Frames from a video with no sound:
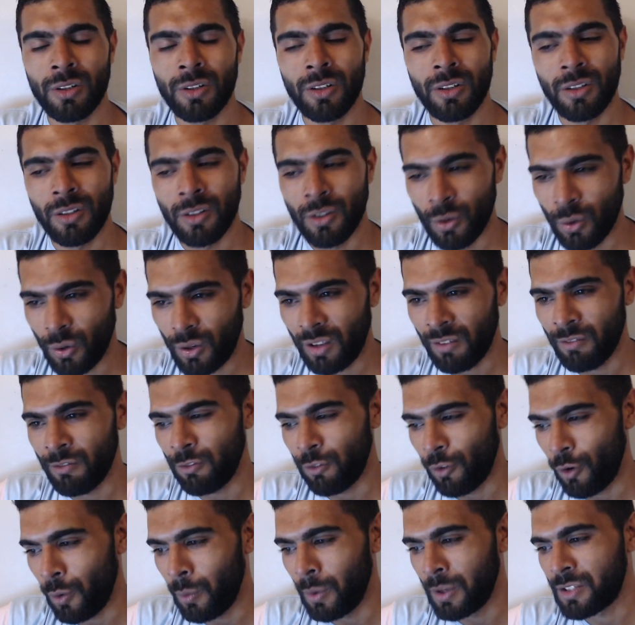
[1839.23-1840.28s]
Looking
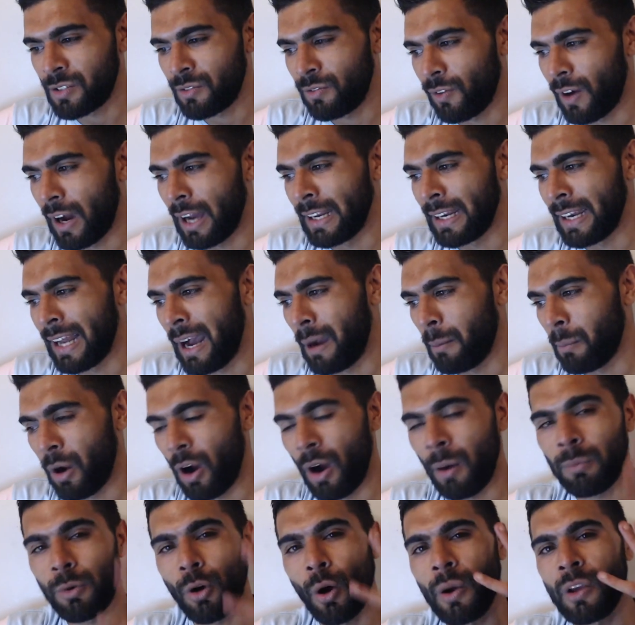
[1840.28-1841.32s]
forward to finding out. But
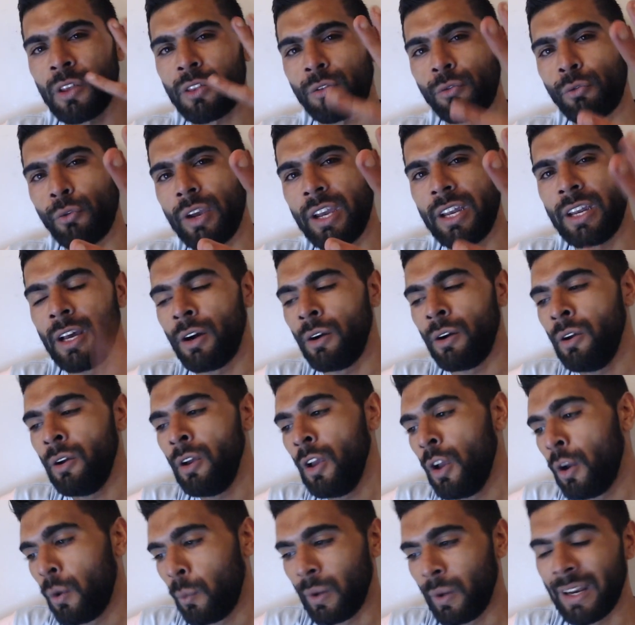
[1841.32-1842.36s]
I'm going 3-0
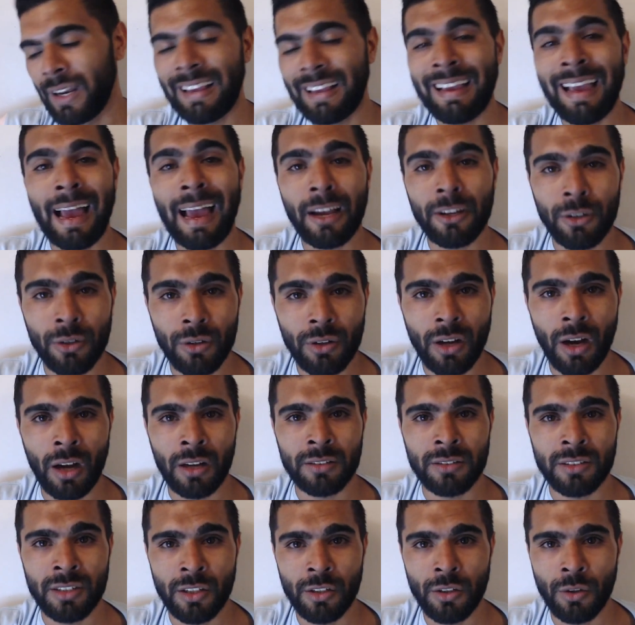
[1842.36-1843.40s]
with Lukaku
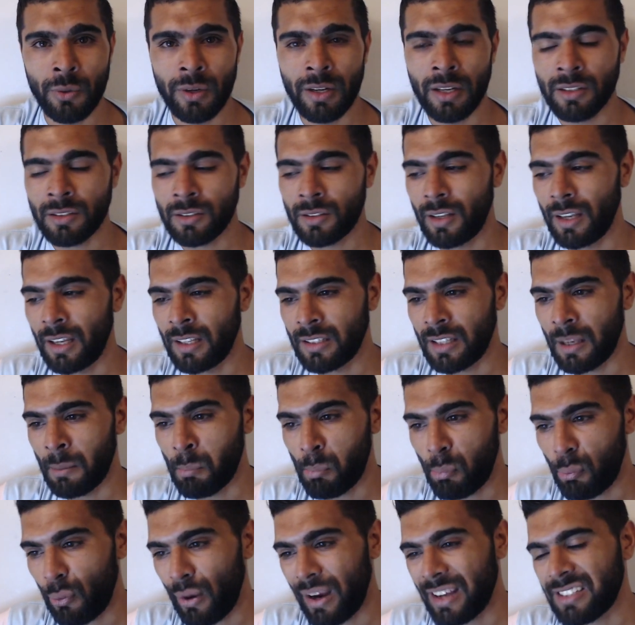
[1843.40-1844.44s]
continuing his
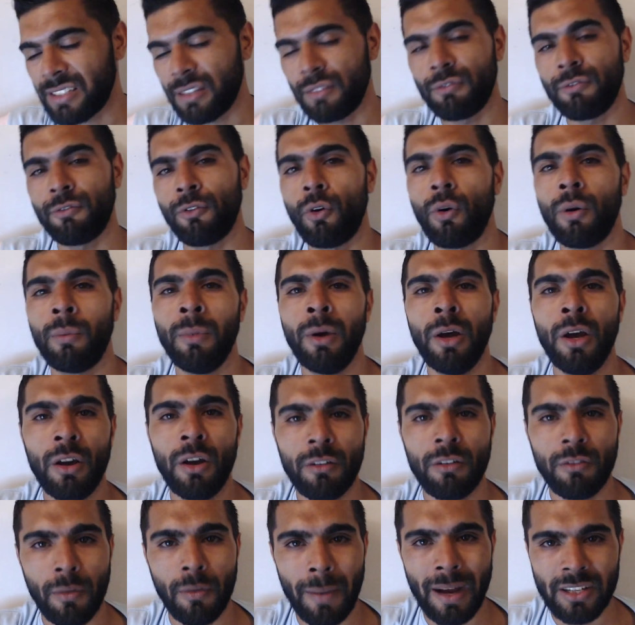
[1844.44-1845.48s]
impressive form
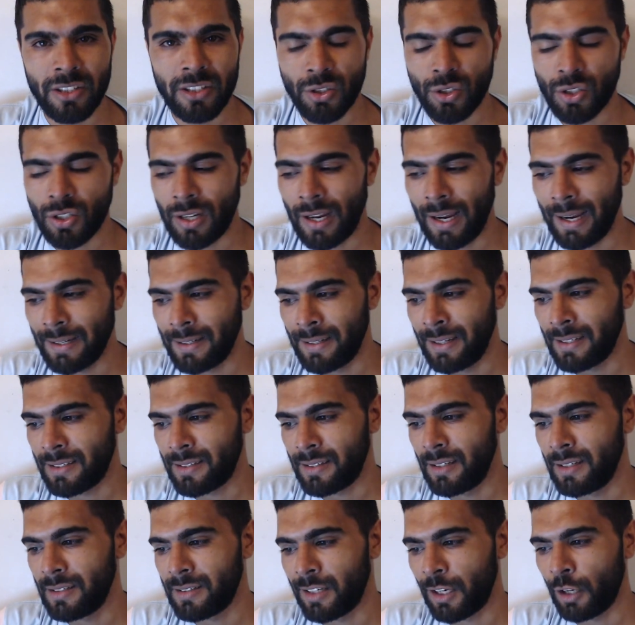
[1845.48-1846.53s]
for Manchester United this
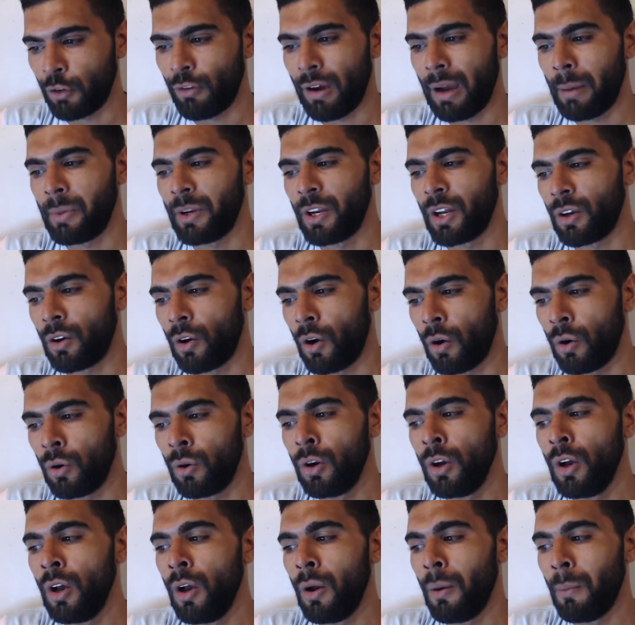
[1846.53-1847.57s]
season and grabbing a goal.
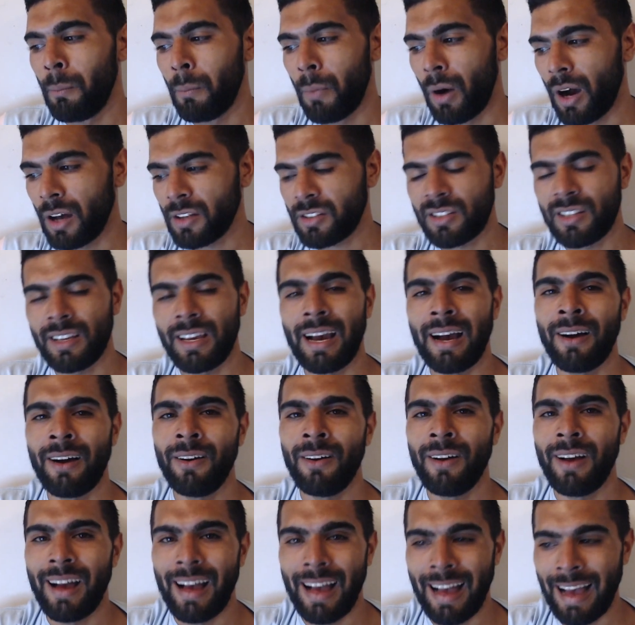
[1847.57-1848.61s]
Martial
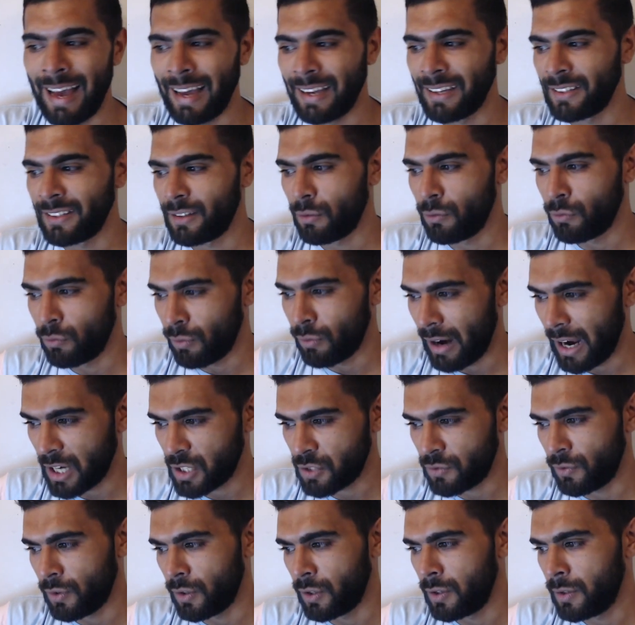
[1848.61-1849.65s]
and
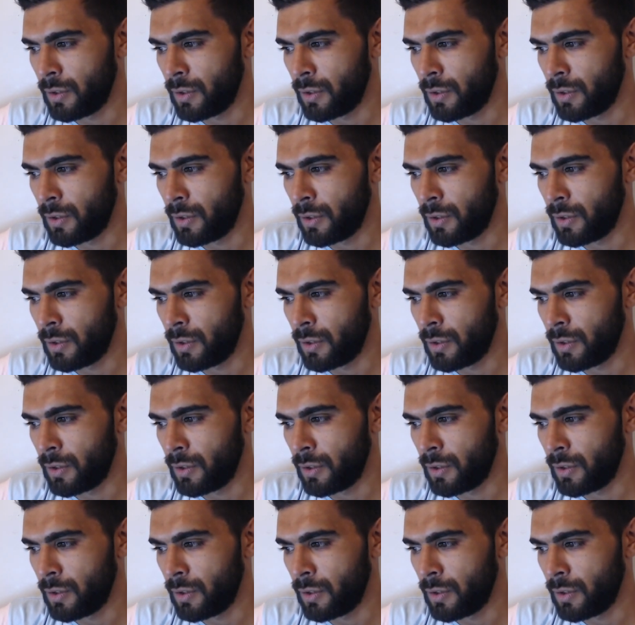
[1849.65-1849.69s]
Rashford.